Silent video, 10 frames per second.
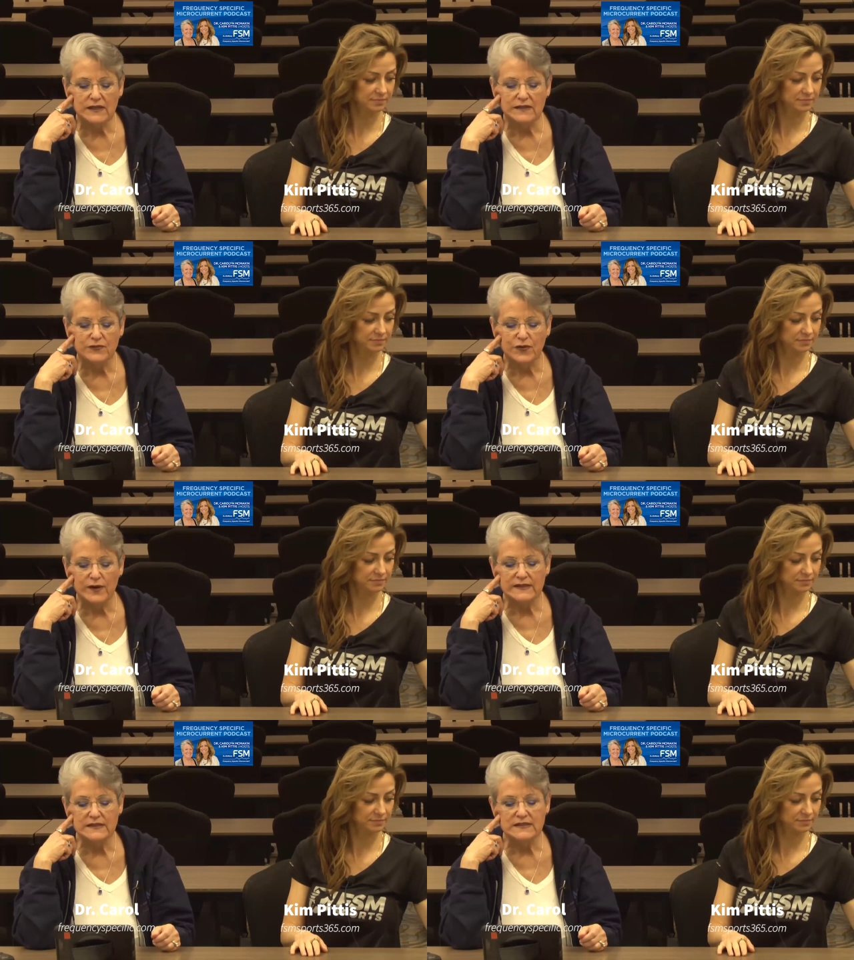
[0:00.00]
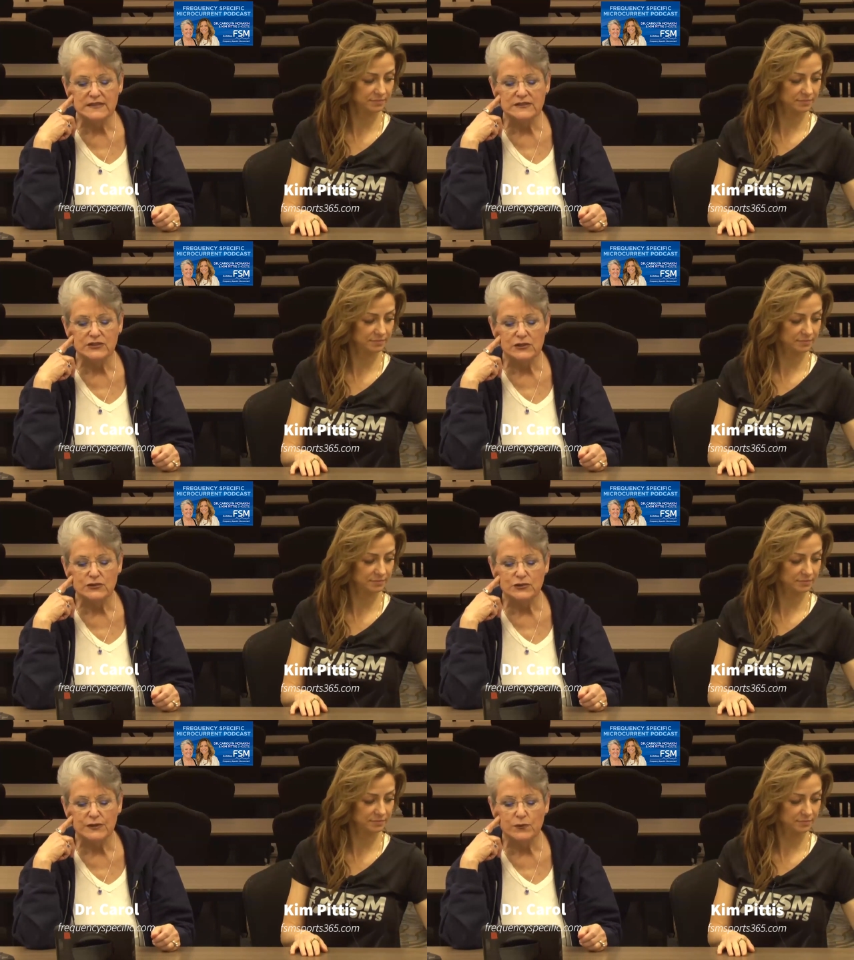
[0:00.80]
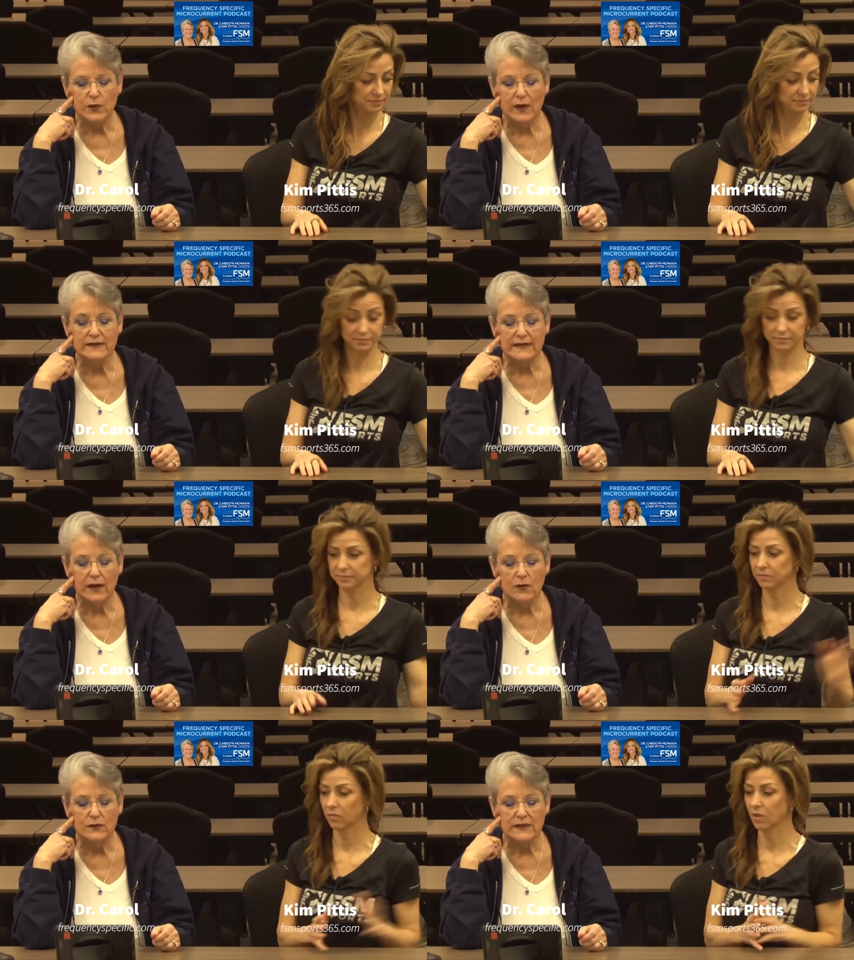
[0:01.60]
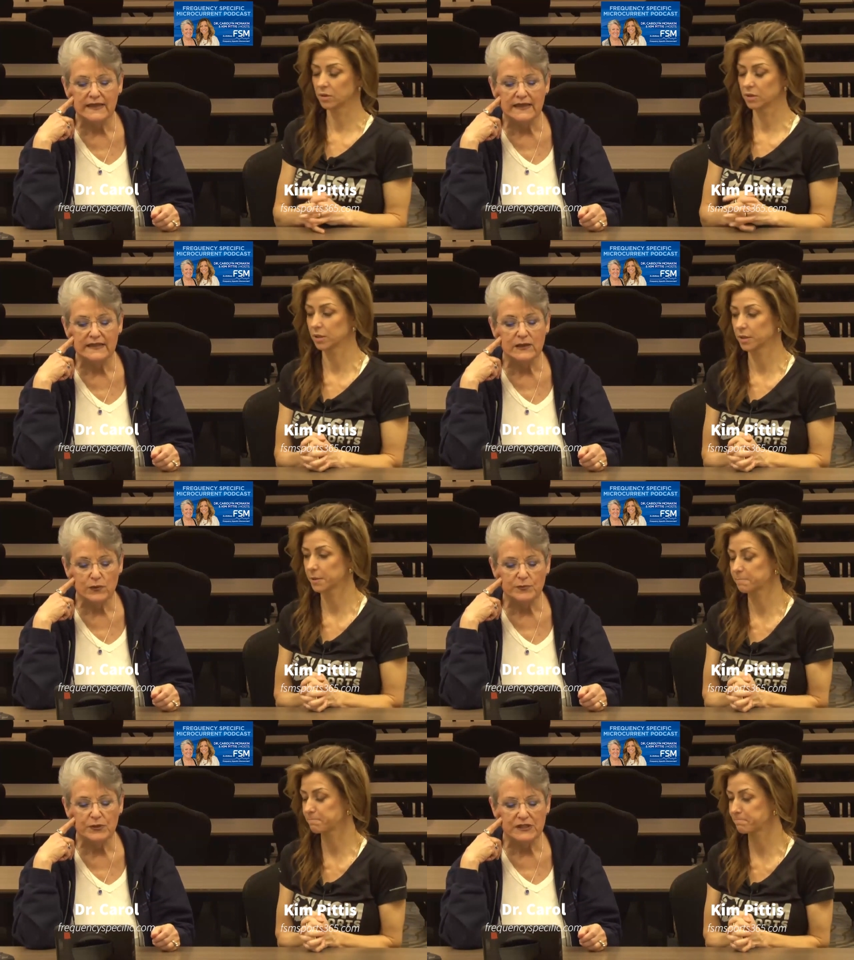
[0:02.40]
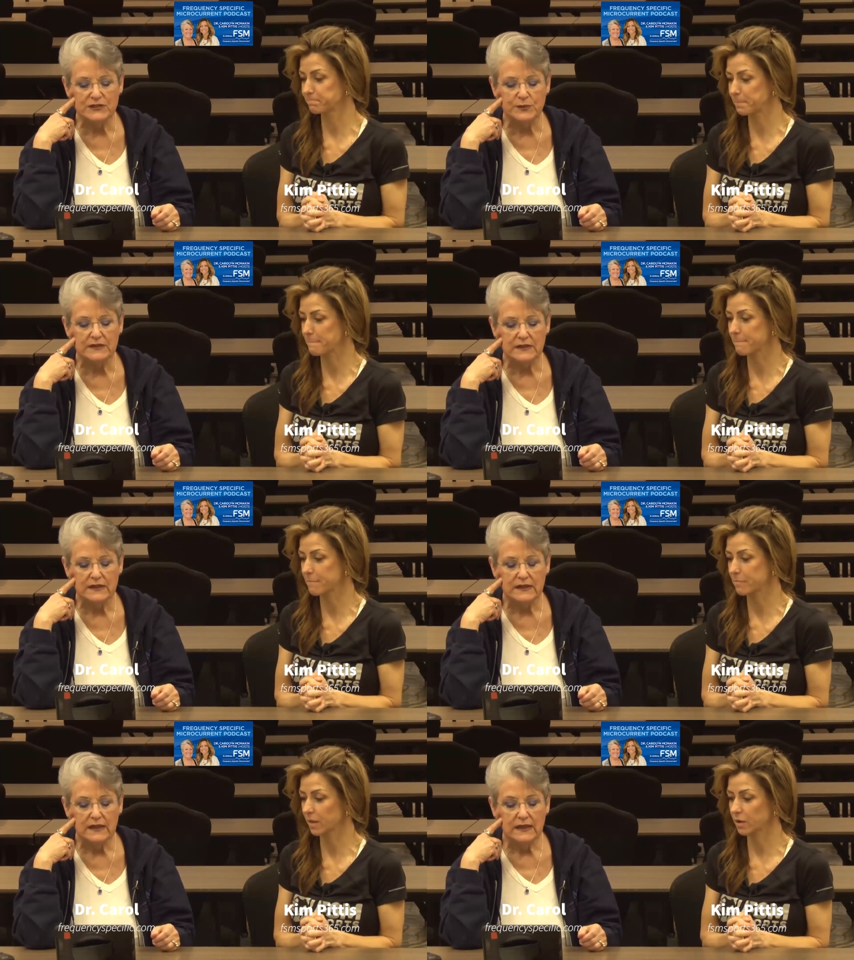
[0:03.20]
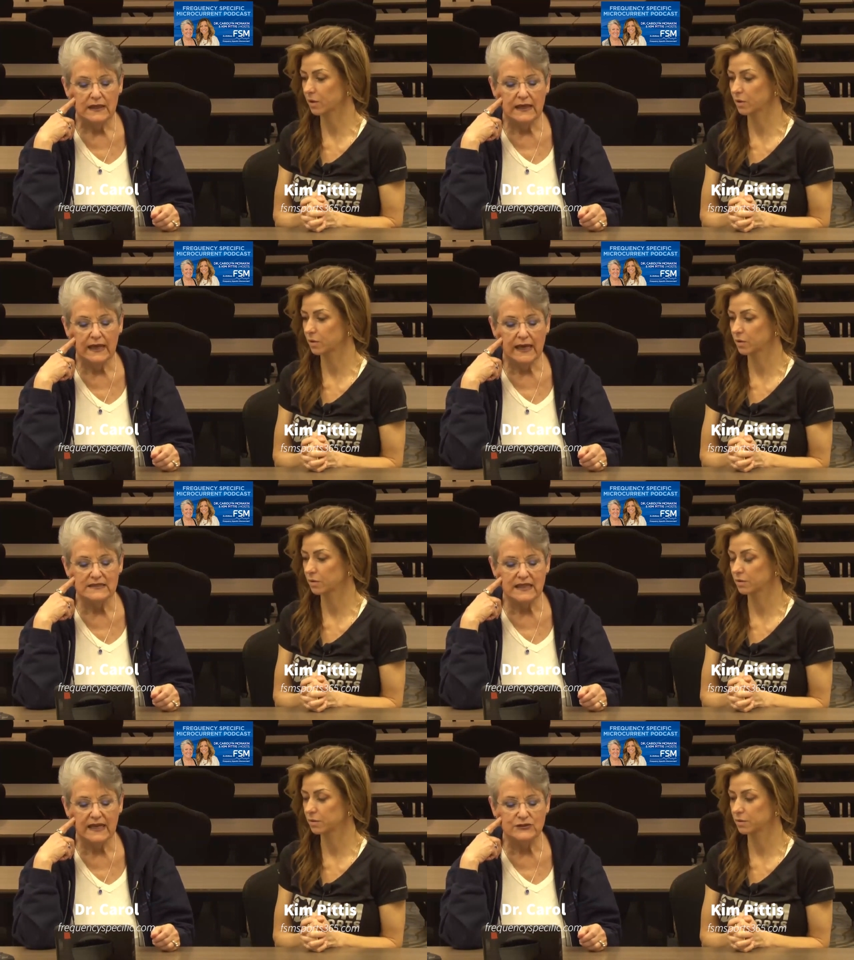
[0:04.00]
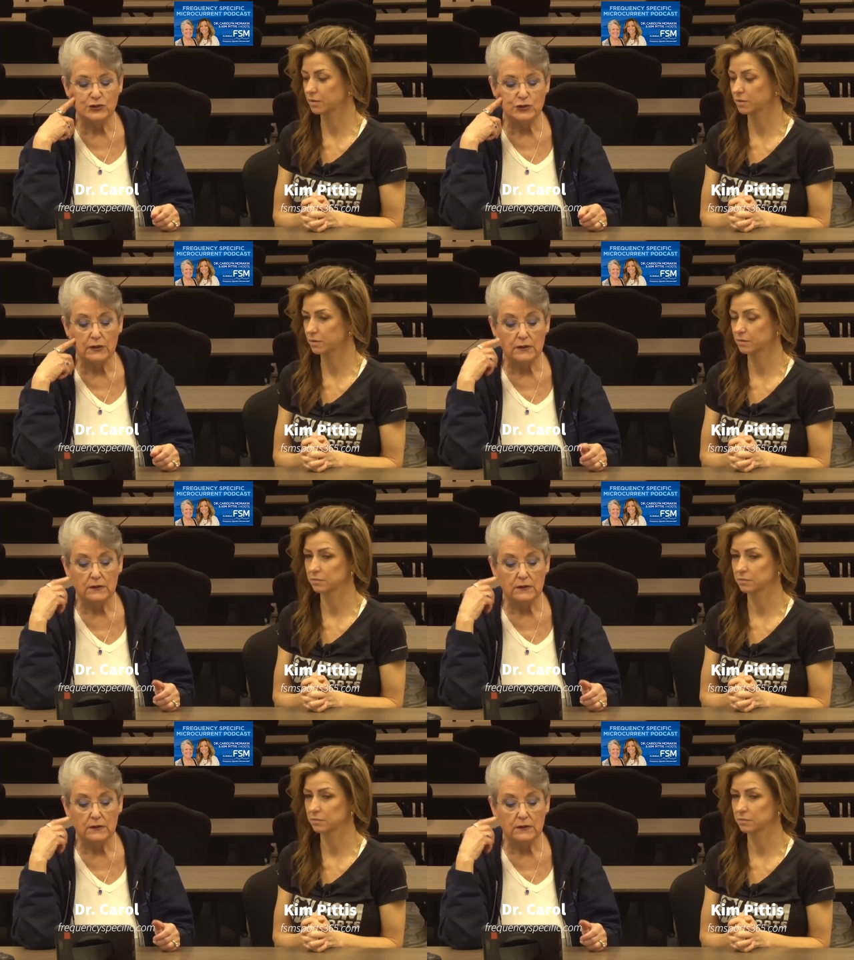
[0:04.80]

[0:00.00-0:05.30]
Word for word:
Speaker 1: A friend is in surgery right now getting a knee replacement. He has cancer.